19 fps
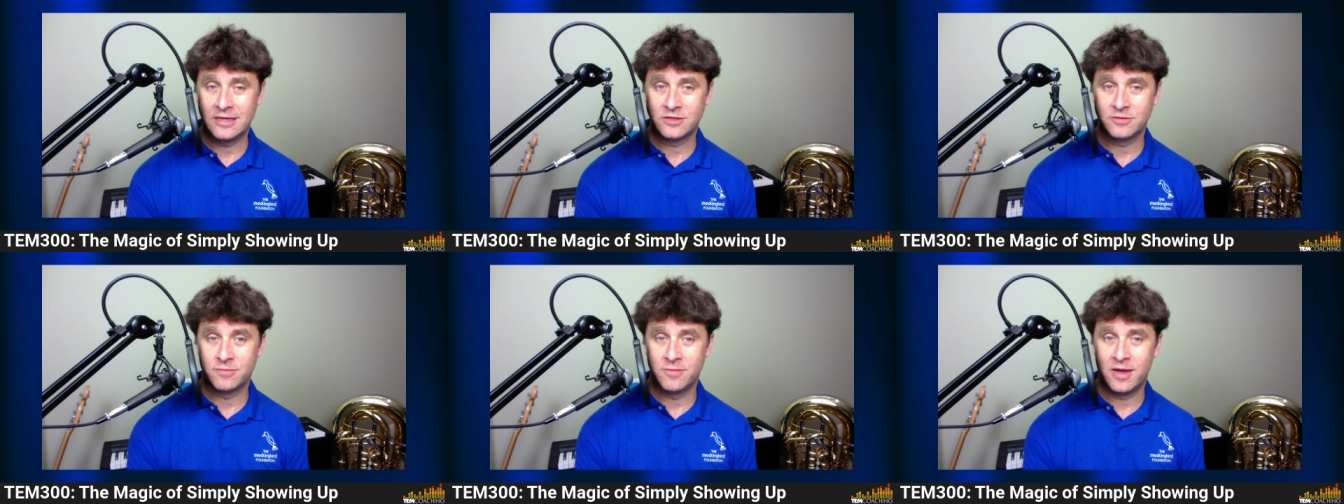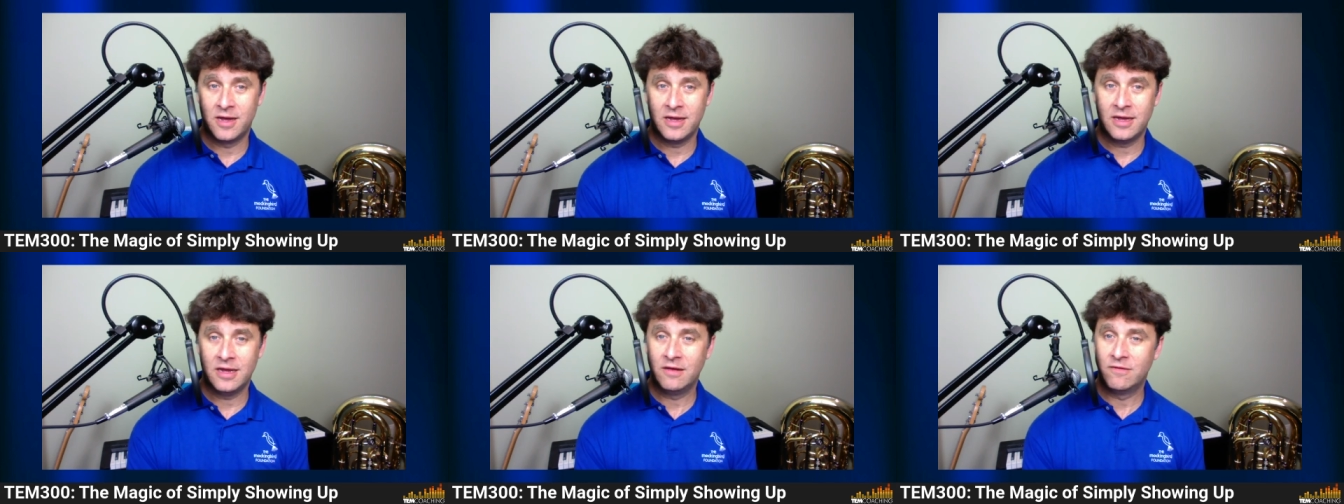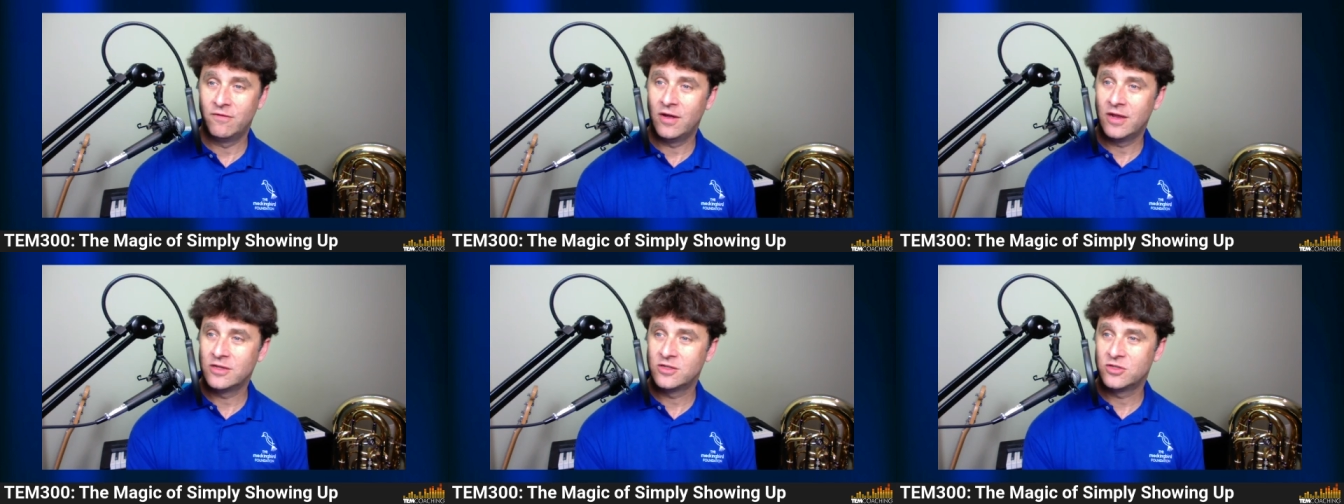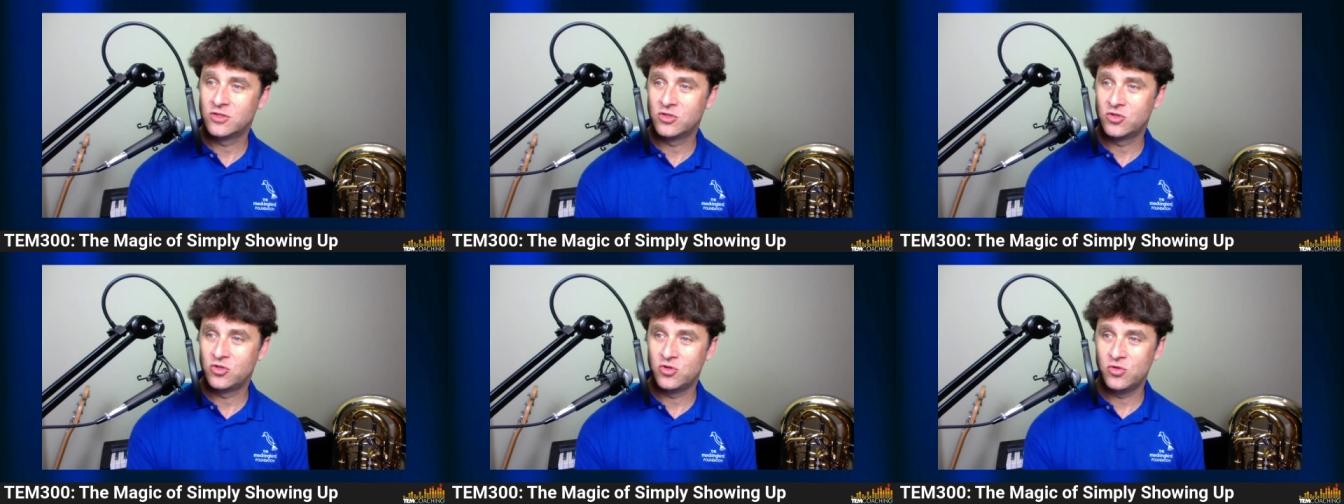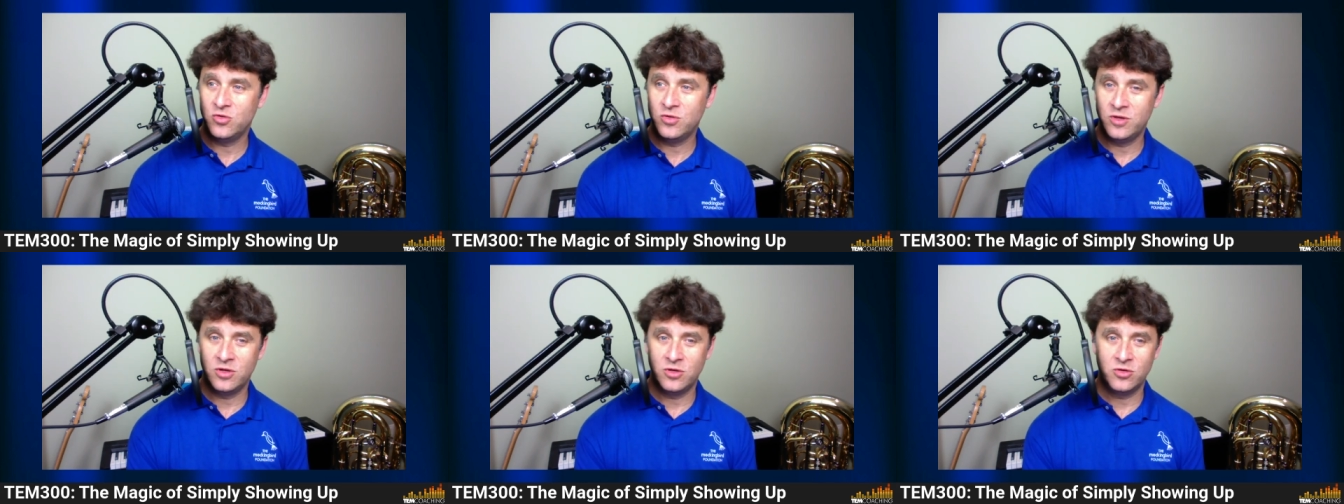that is my advice
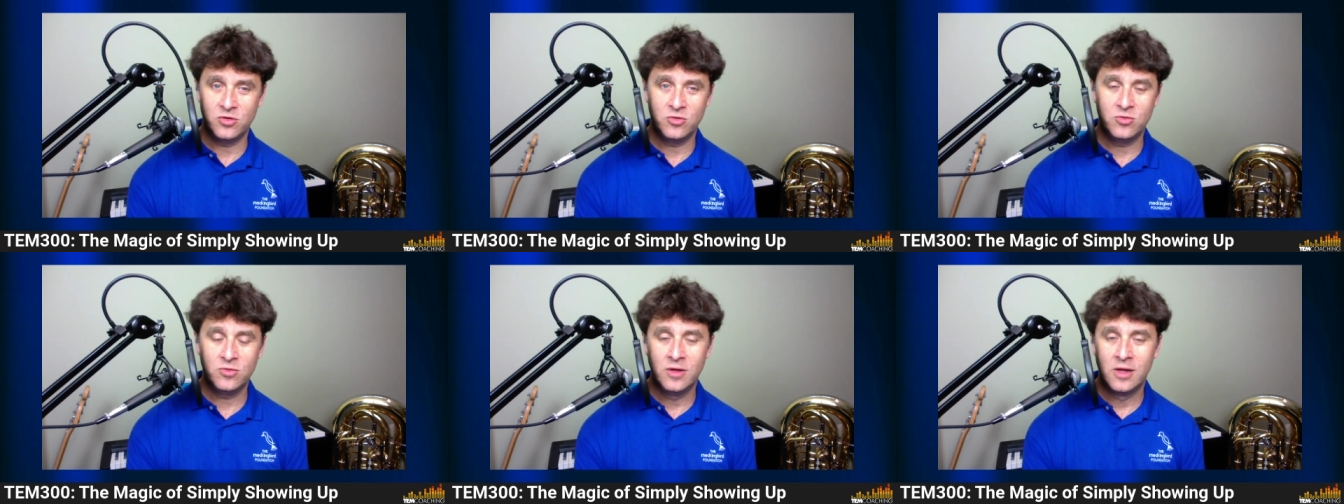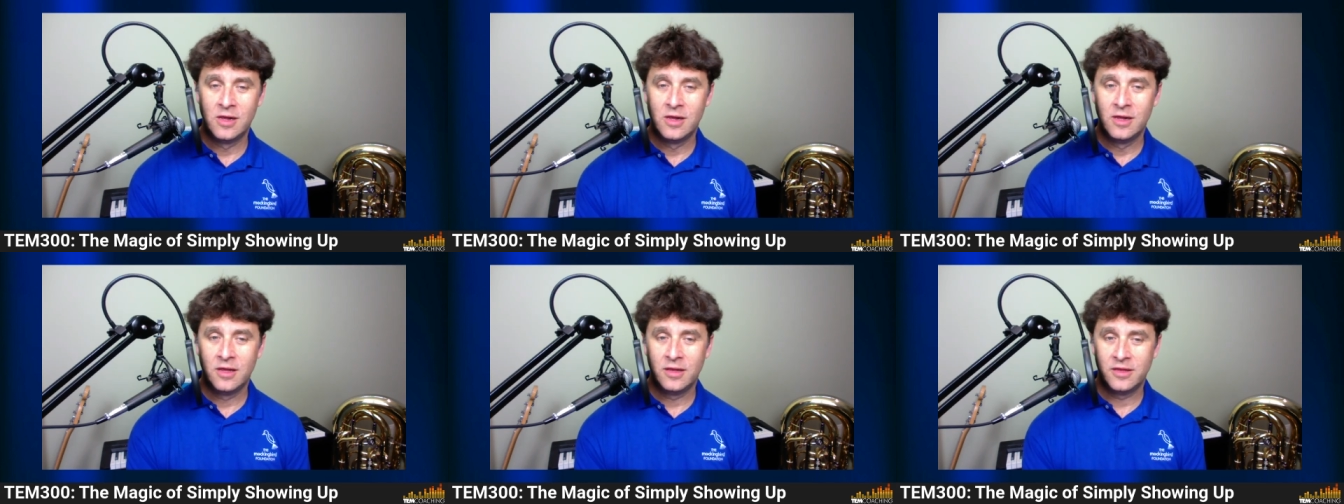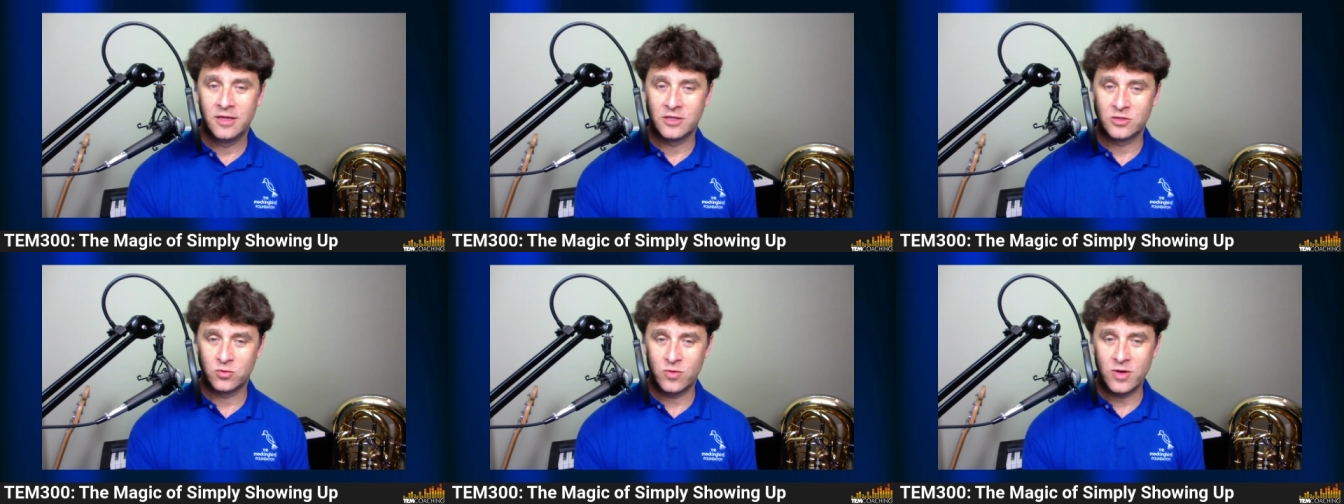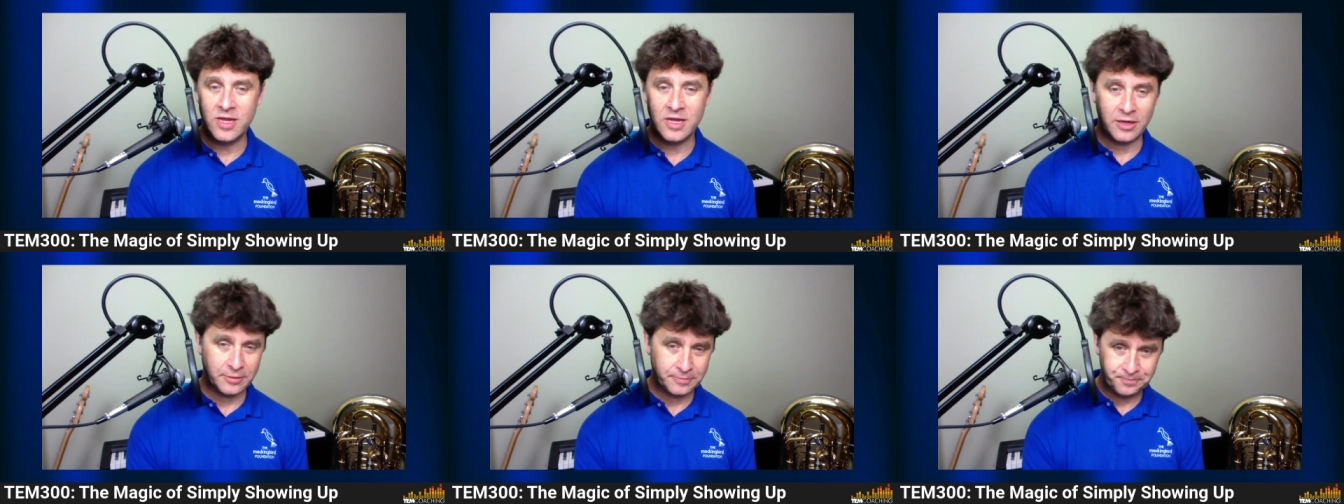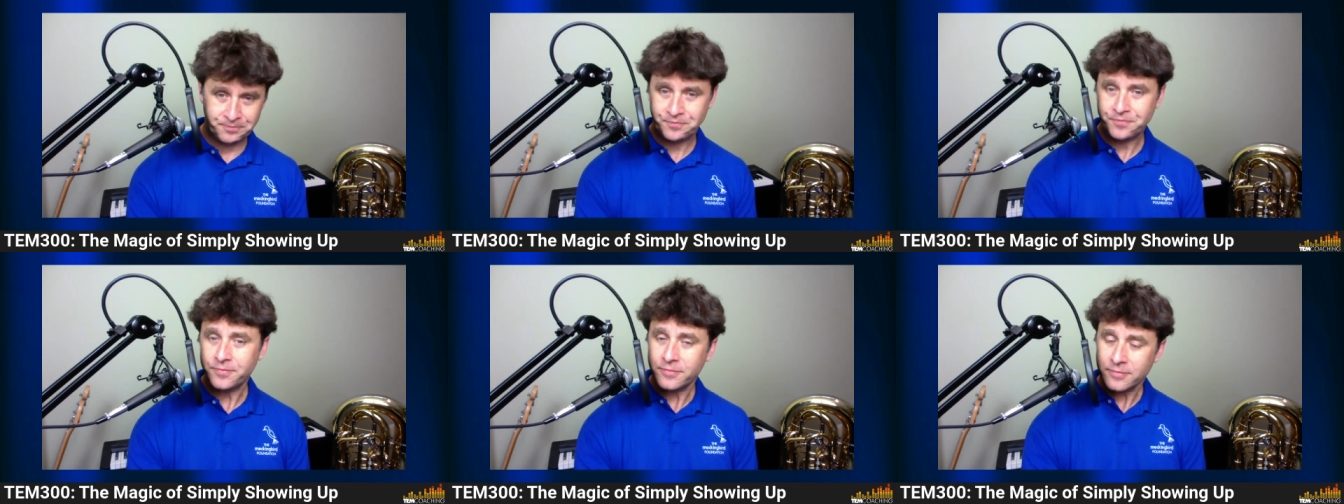to you this week.